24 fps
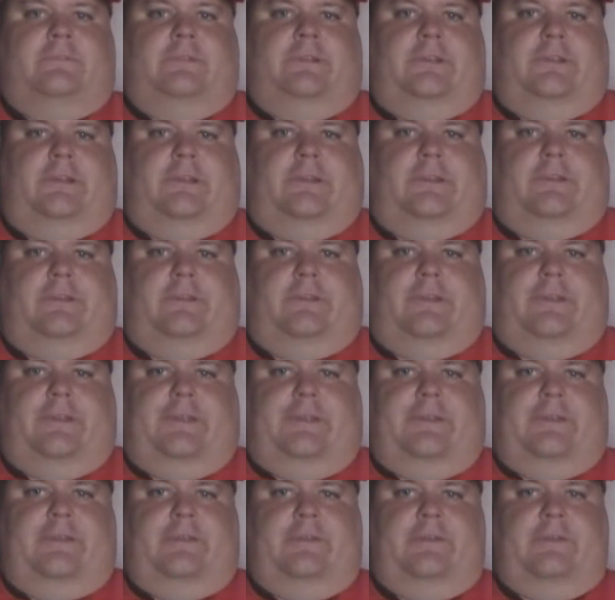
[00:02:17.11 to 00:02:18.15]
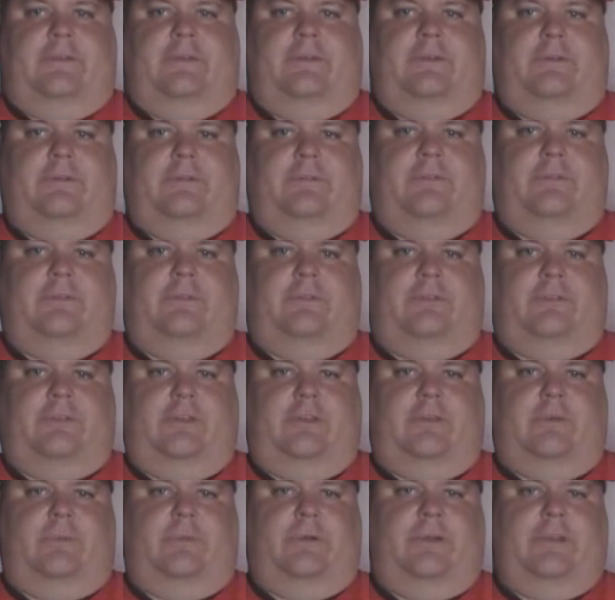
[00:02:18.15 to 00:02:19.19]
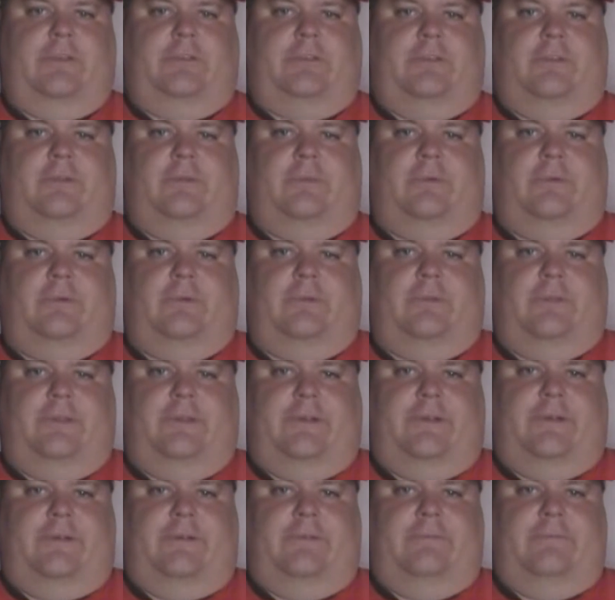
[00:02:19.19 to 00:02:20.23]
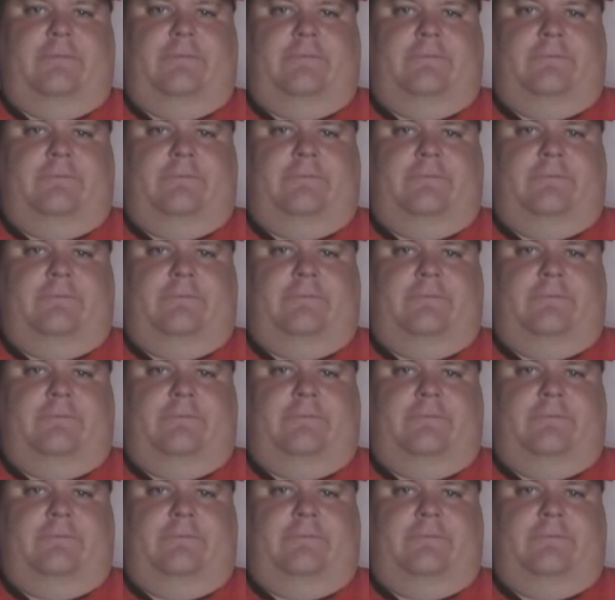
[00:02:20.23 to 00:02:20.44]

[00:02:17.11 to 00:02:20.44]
And they, you know, you see their whites on the road there,